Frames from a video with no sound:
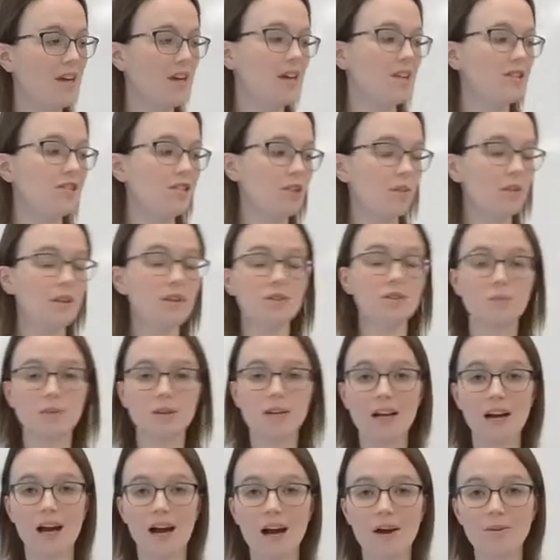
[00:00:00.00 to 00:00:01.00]
So this
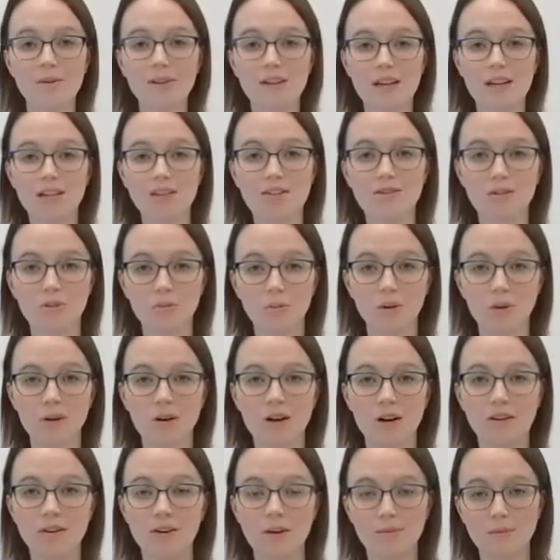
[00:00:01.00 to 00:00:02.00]
week, I would like you to work
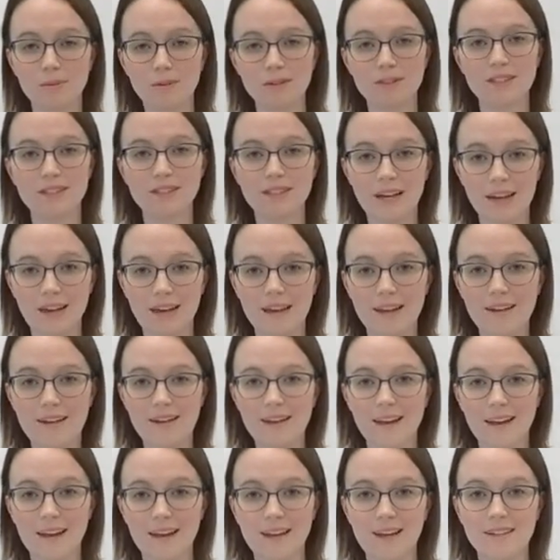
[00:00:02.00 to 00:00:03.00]
on numbers 10
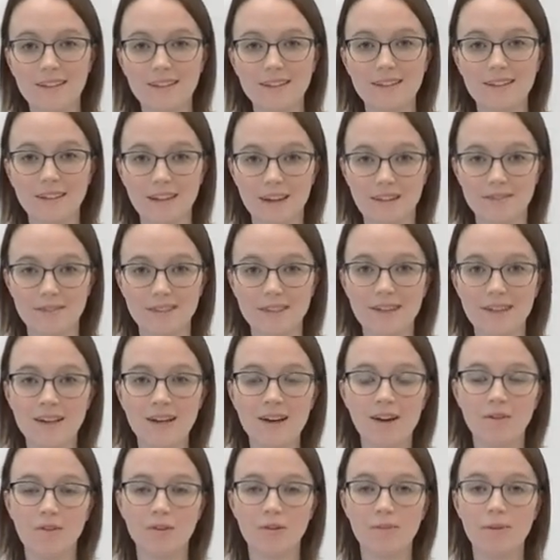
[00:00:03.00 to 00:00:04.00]
and
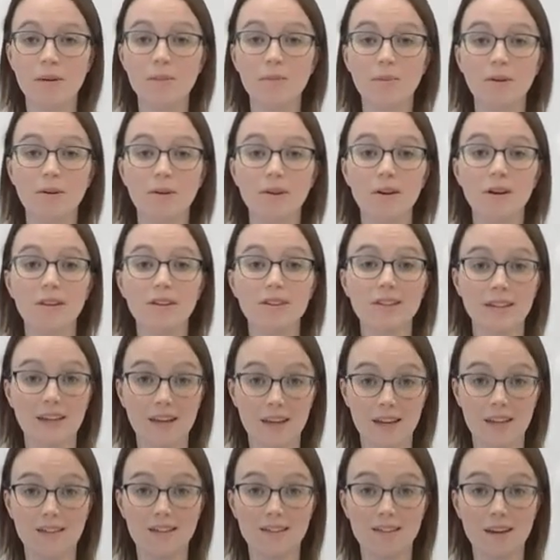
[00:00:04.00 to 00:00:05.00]
11. Remember,
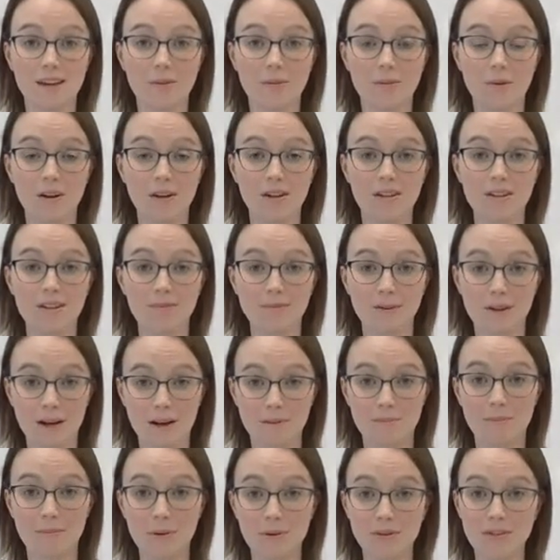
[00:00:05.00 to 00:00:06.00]
today is day 1 when
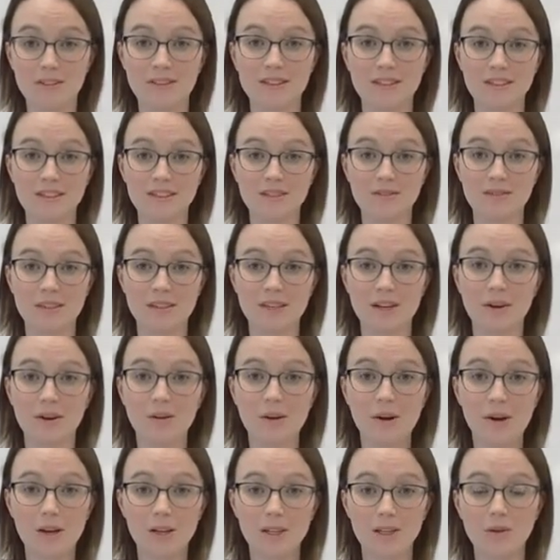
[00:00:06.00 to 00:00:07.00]
I'm posting this video.
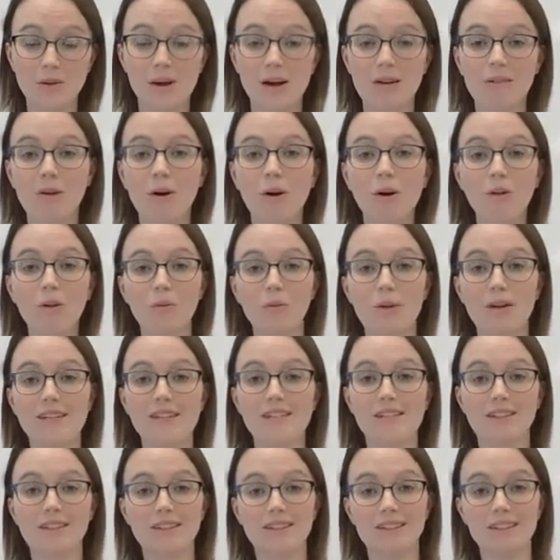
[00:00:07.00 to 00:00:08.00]
You have all the way
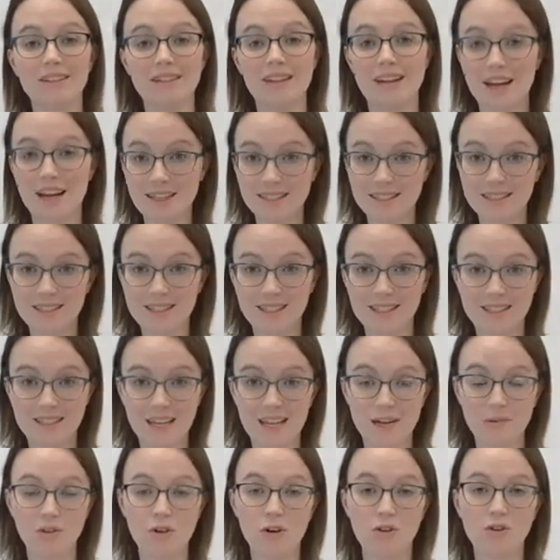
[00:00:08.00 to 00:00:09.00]
until the next
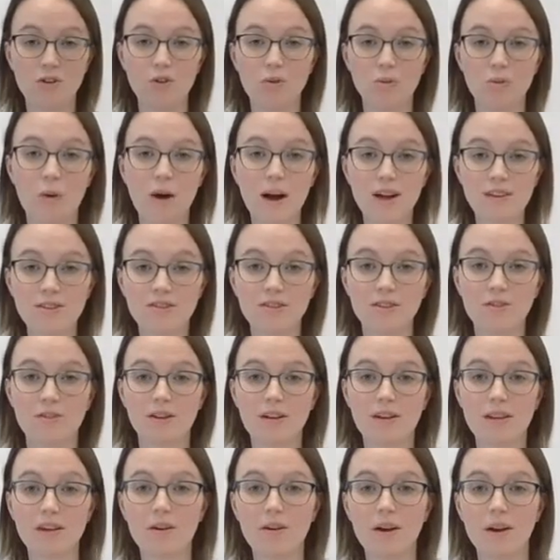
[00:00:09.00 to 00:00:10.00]
day 1 to watch the
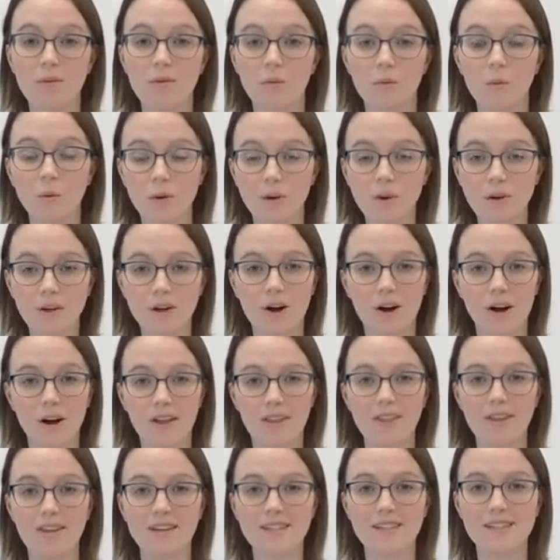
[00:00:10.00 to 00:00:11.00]
video and work
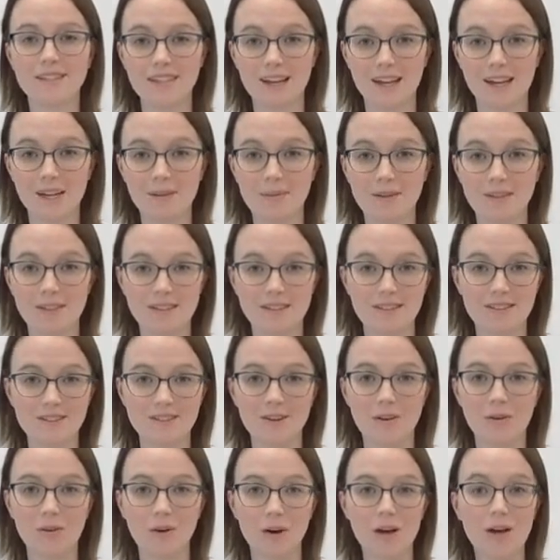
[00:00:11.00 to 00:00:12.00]
on the assignment. And
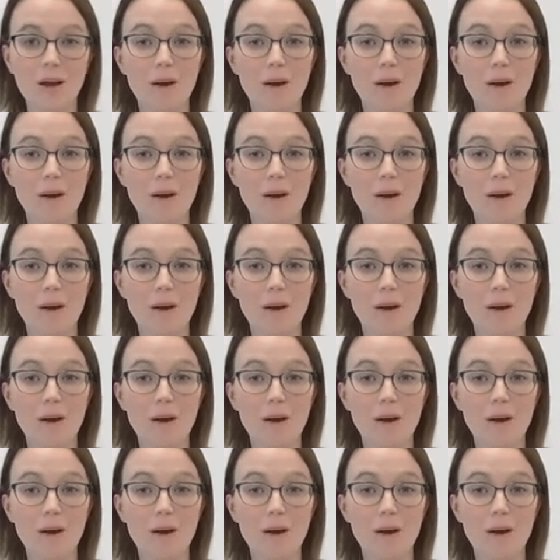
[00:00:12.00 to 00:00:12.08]
so